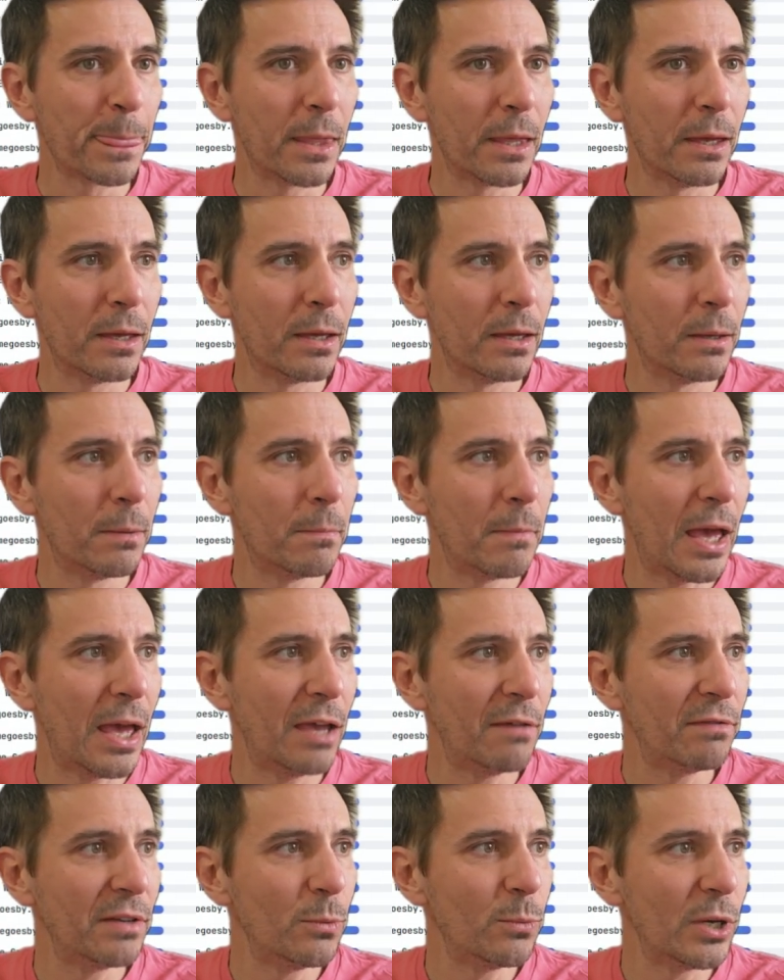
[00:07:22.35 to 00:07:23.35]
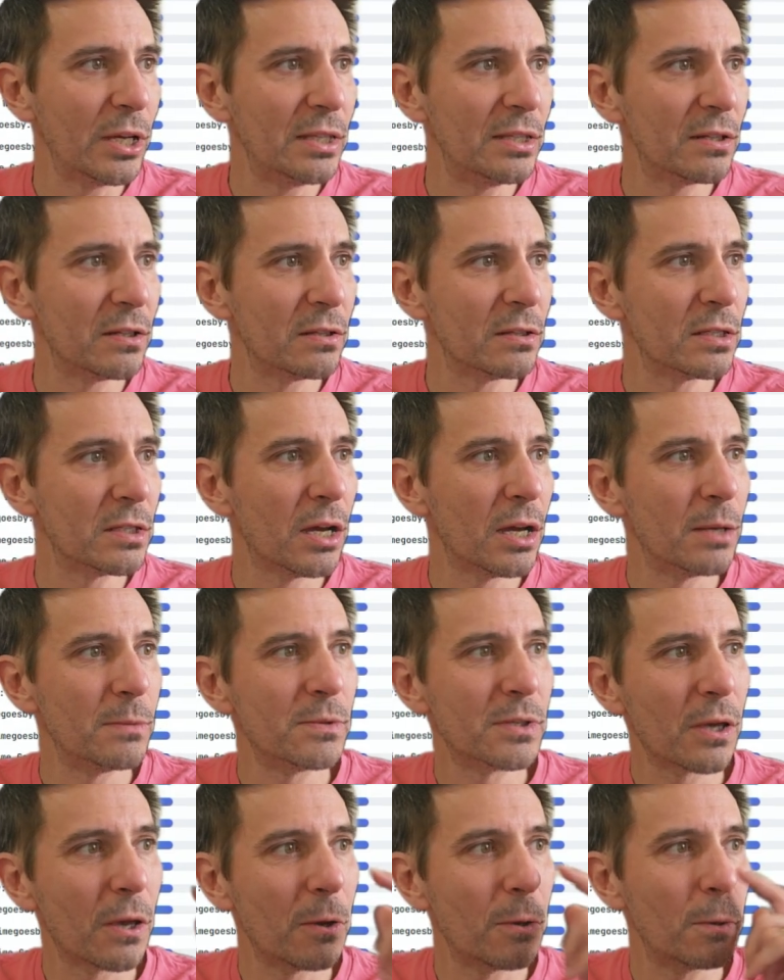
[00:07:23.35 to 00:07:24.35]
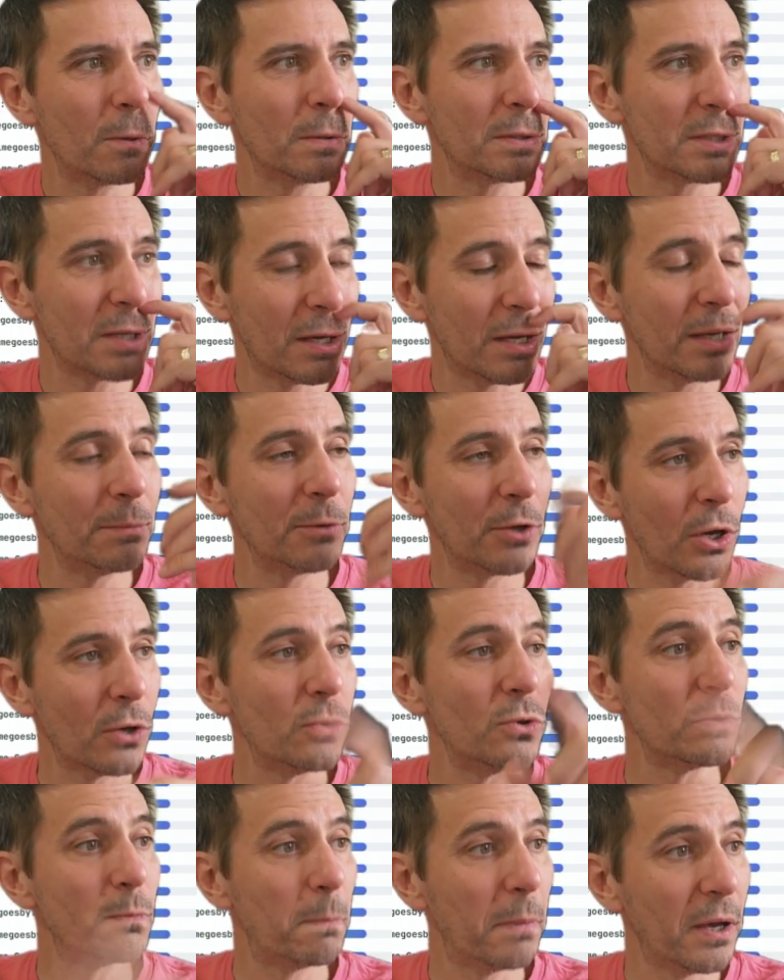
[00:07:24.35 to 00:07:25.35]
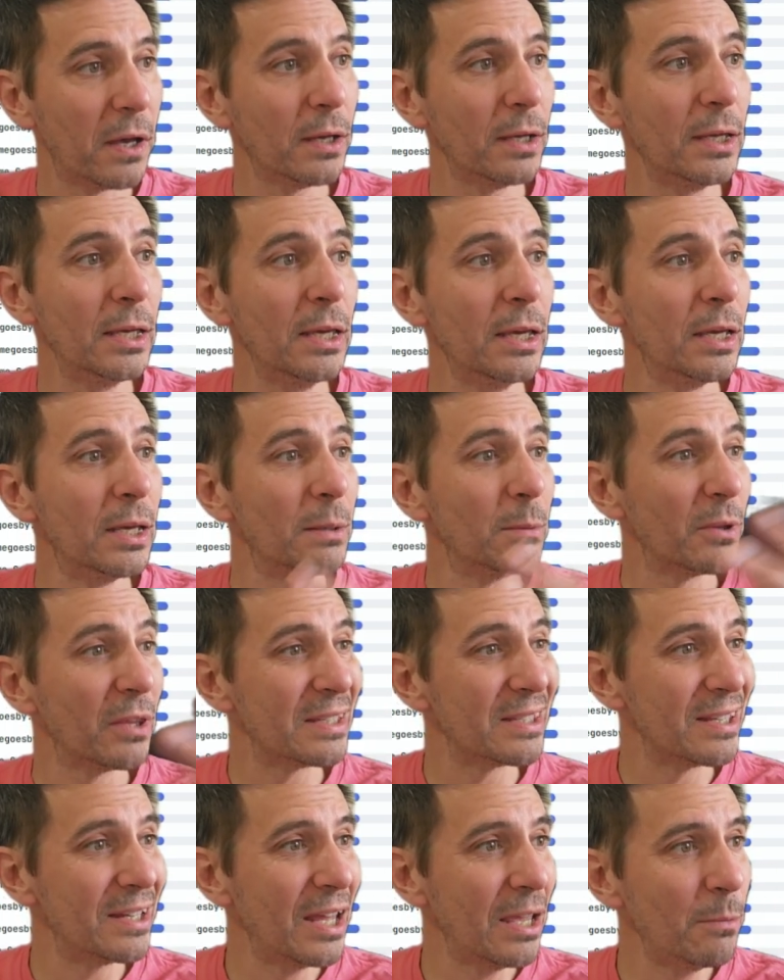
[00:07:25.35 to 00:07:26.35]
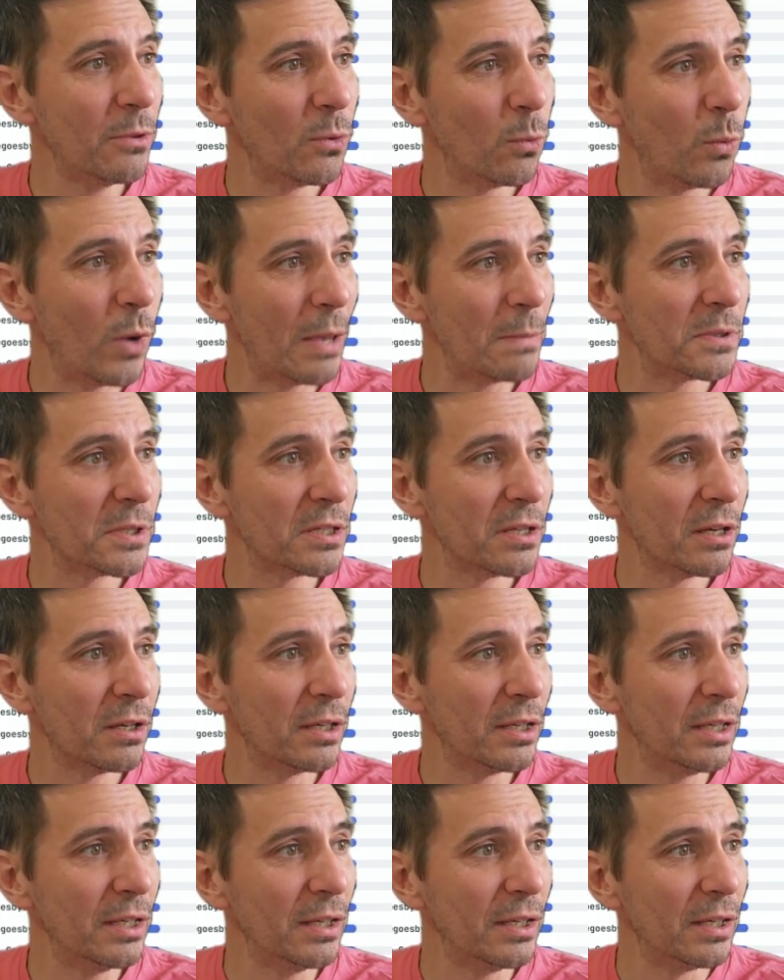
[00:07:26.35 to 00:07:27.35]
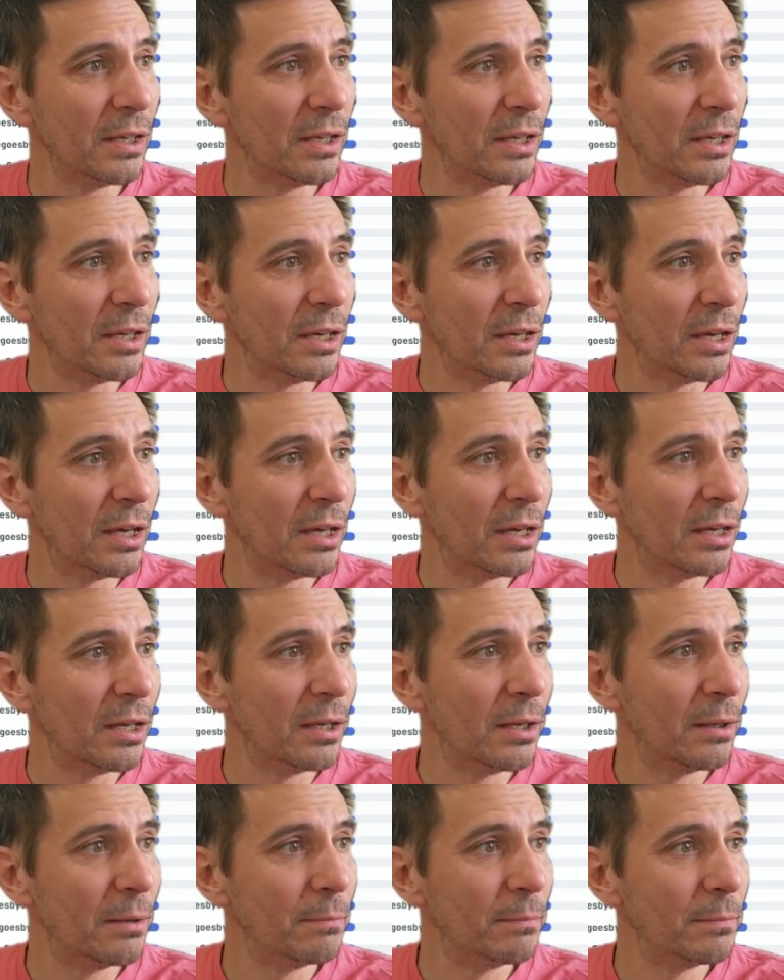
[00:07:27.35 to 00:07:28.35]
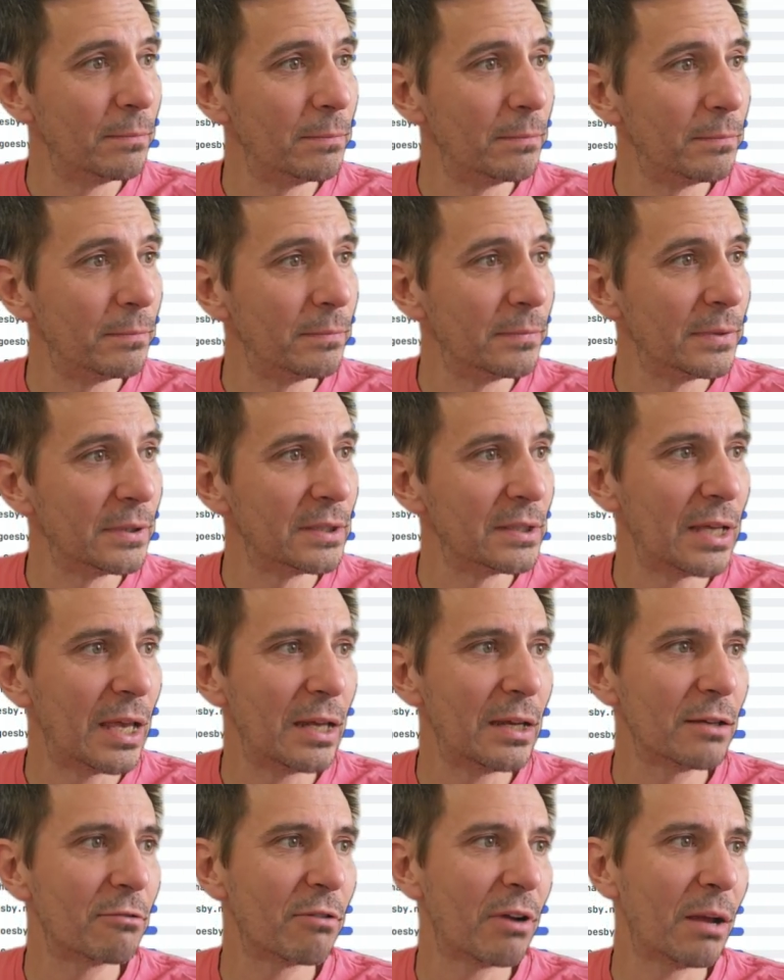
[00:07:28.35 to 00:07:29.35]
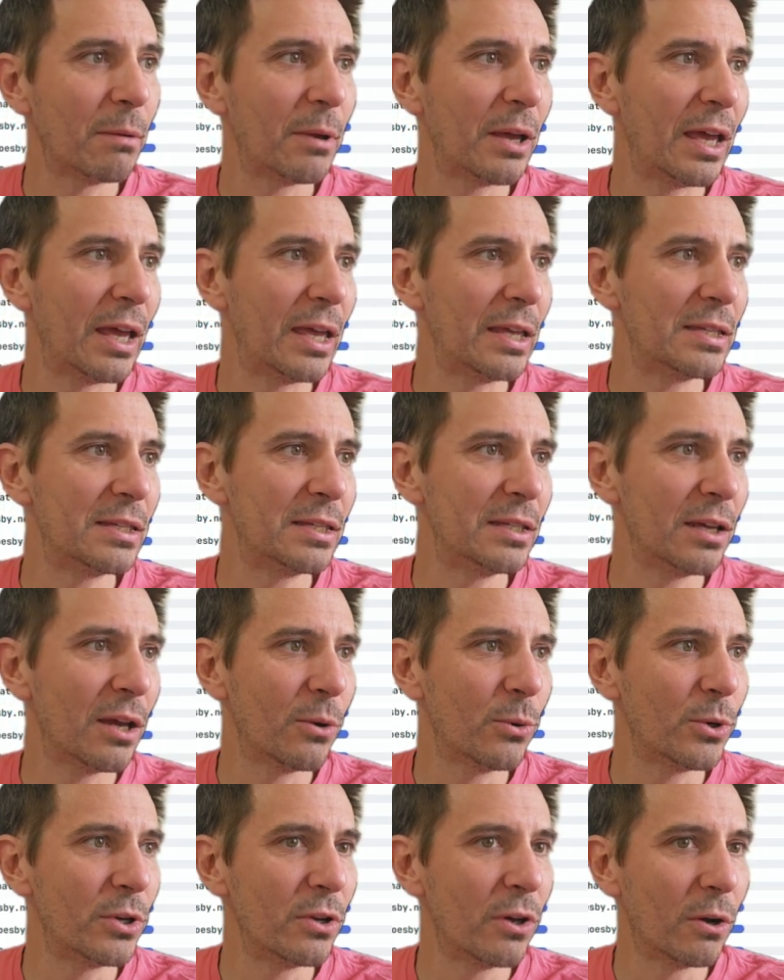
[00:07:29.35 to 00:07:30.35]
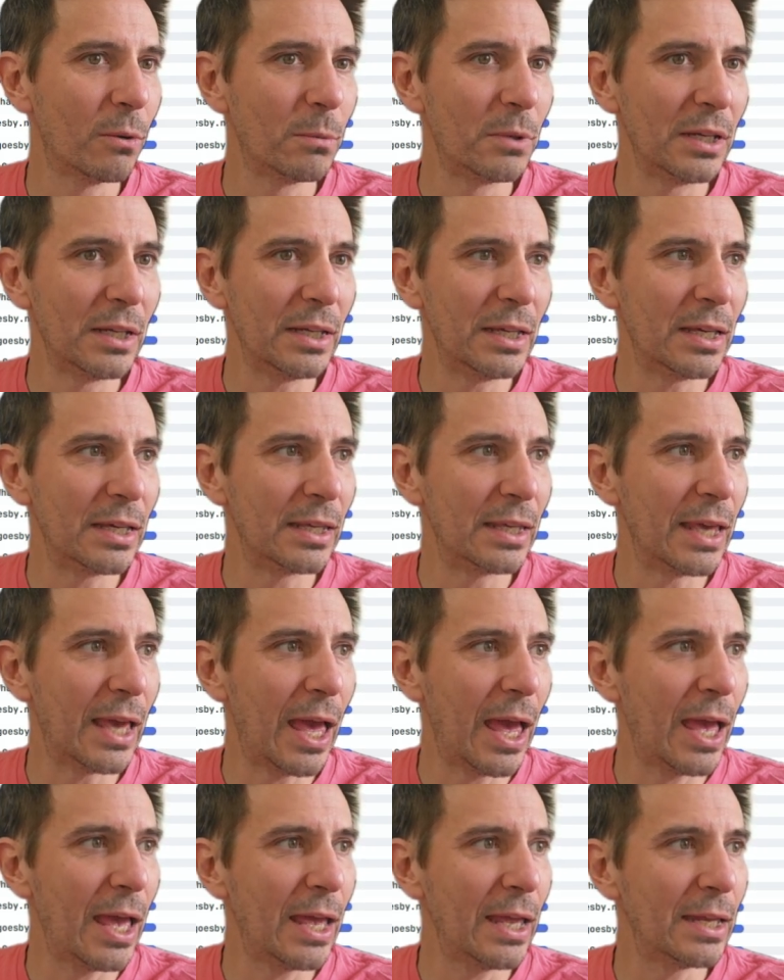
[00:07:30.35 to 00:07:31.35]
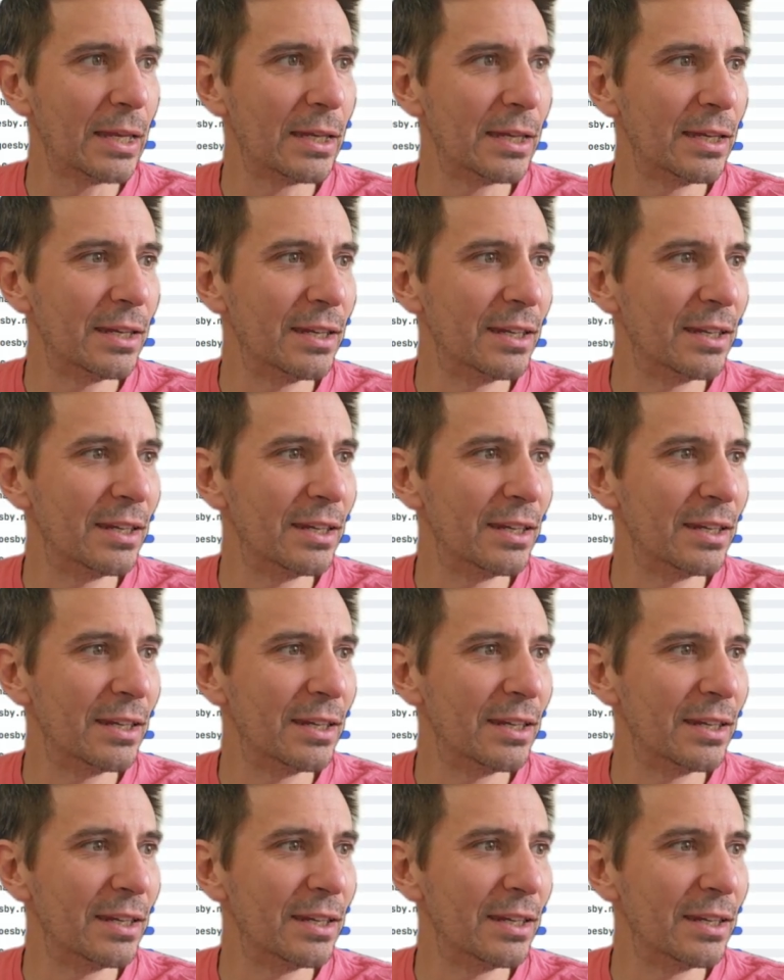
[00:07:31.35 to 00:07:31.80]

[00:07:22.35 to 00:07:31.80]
Heavily weighted on time goes by. That's the name of the website. Telegram SEO anomaly again.